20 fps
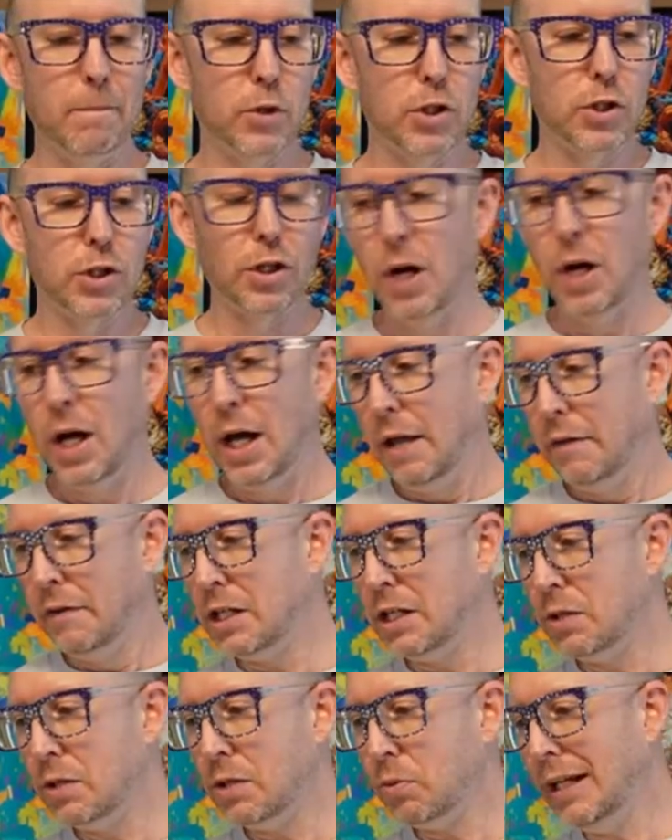So
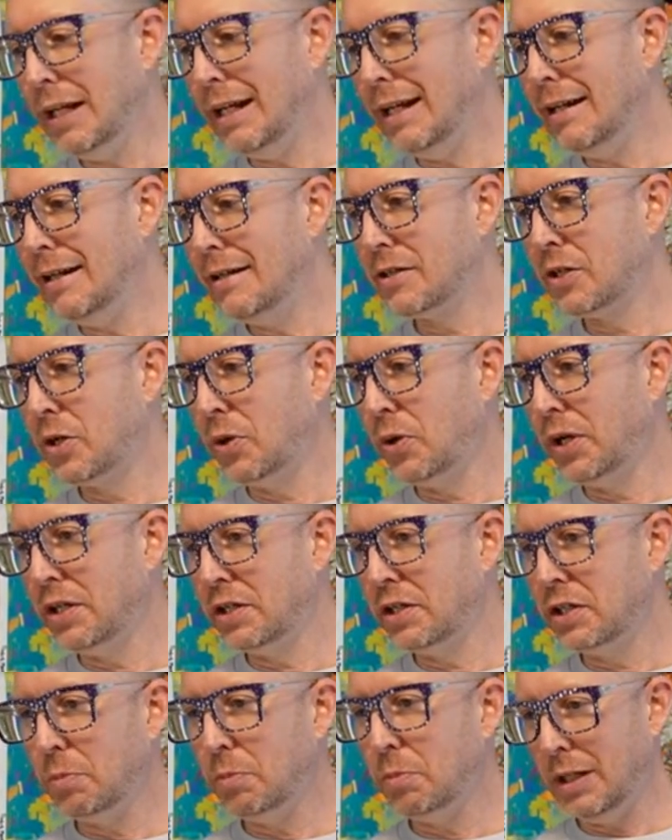this one is
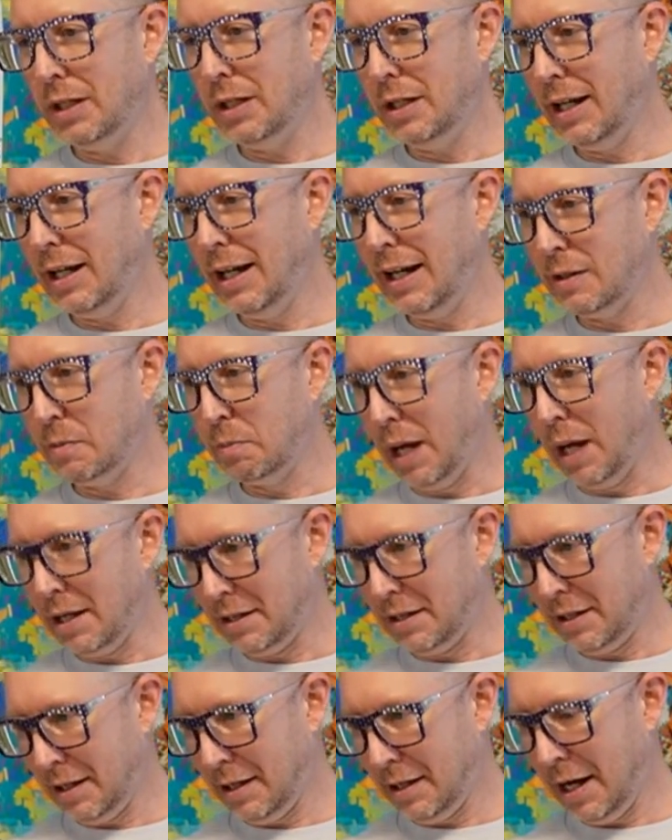going to be as
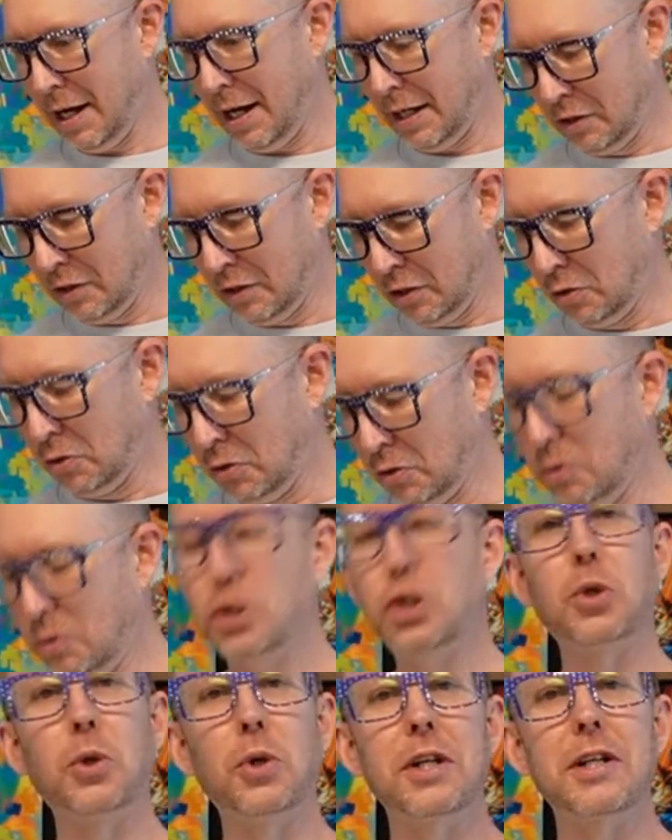best as I can do,
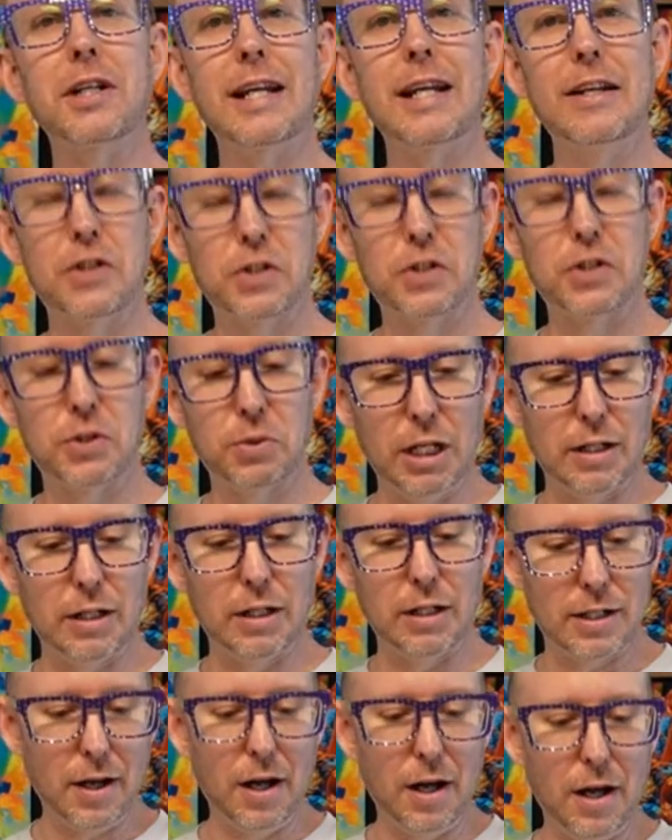short and
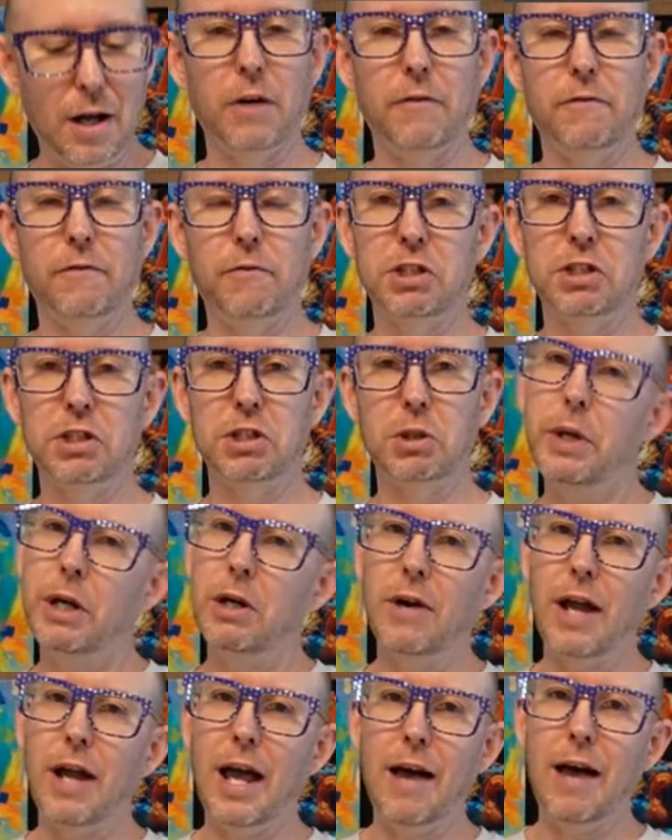sweet. Unfortunately, we
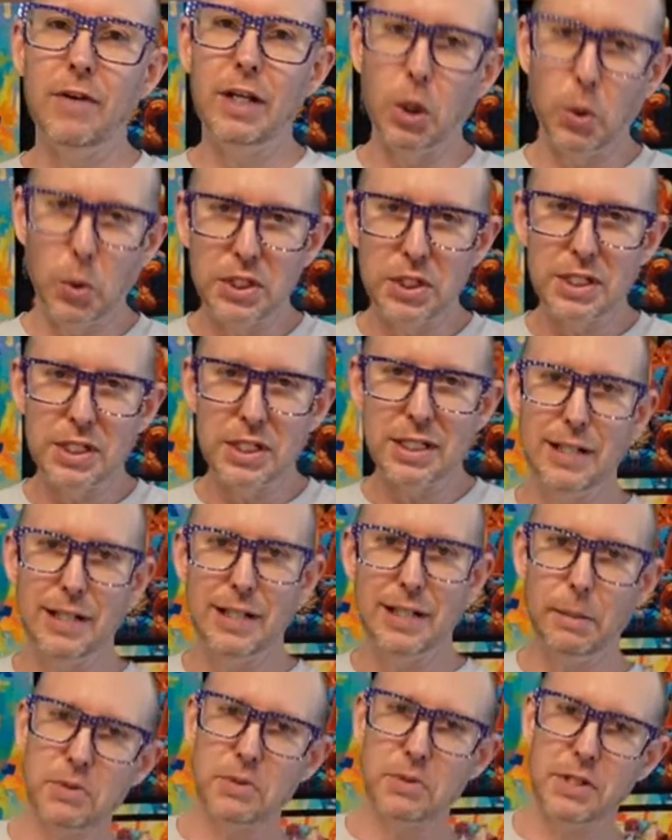don't have any quilting
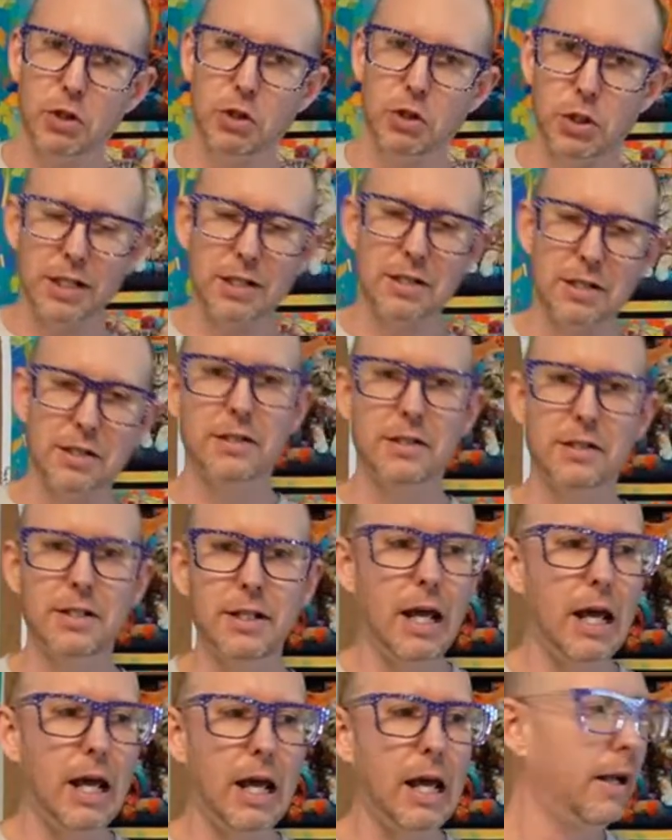tips and tricks
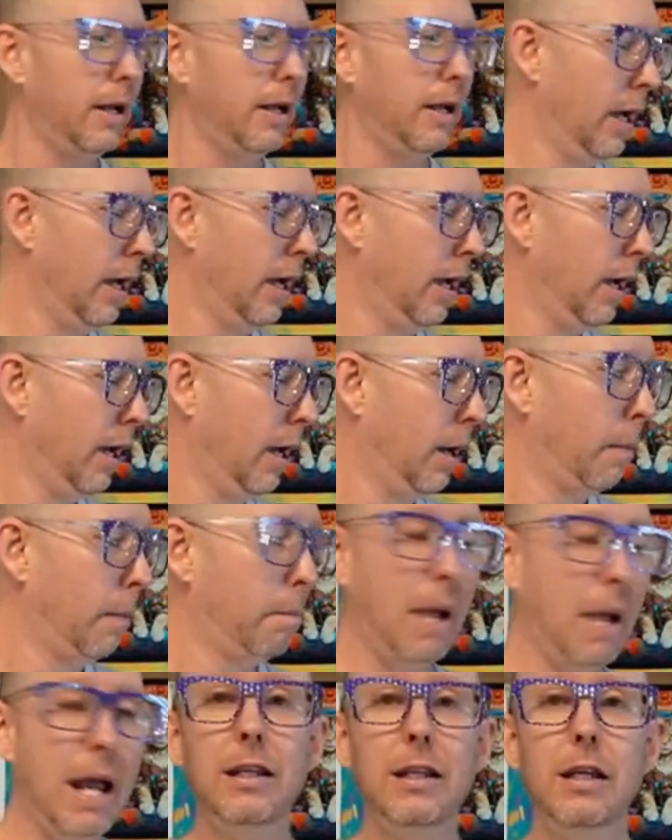today,
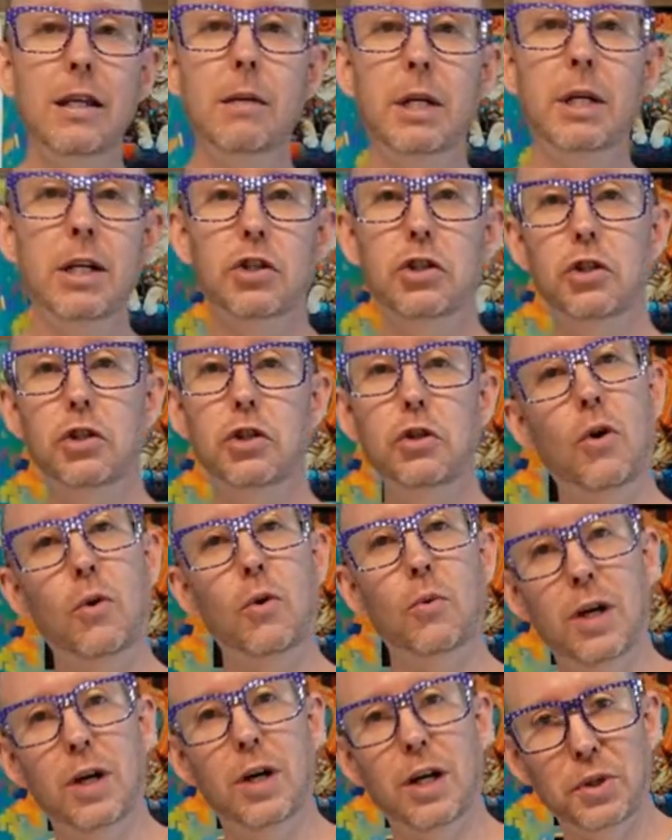mainly because you
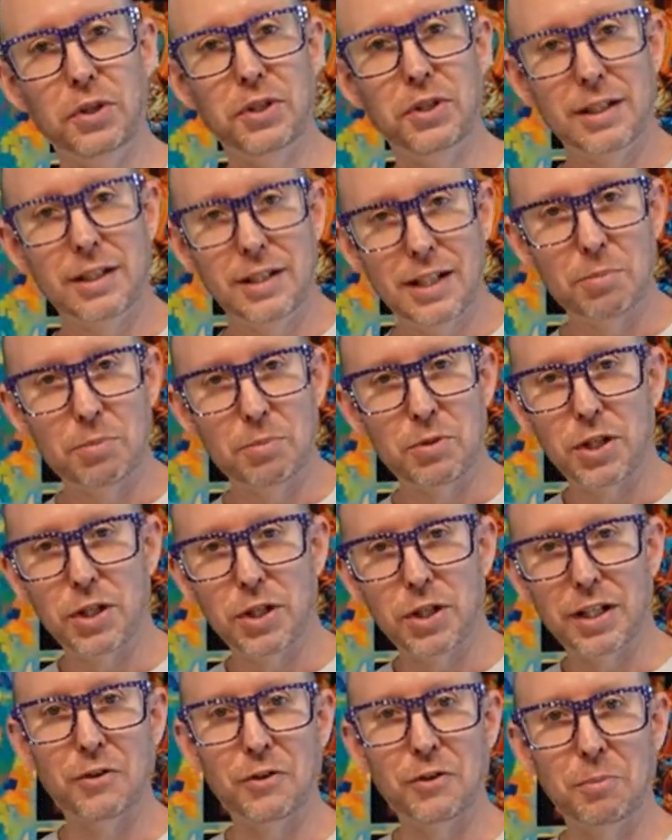don't want quilting tips and
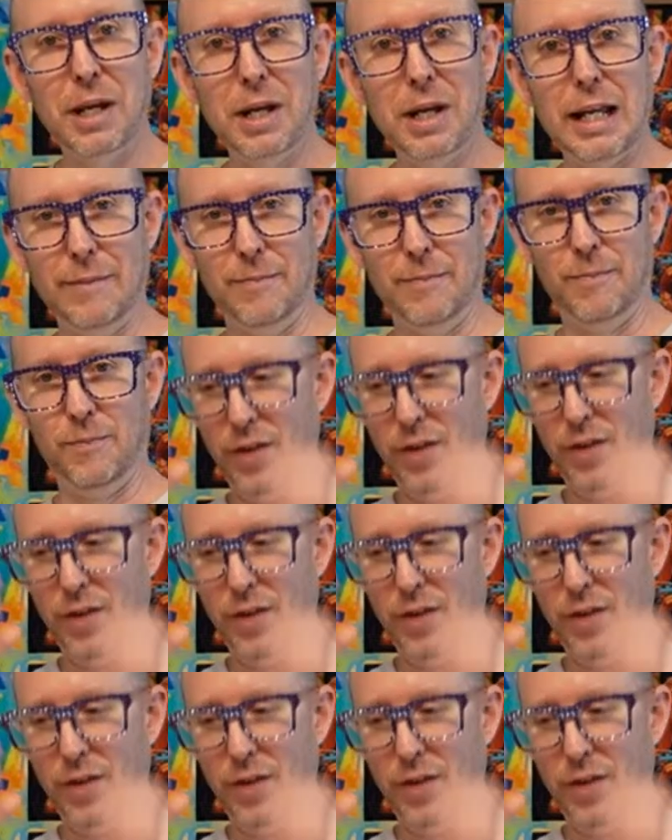tricks from me.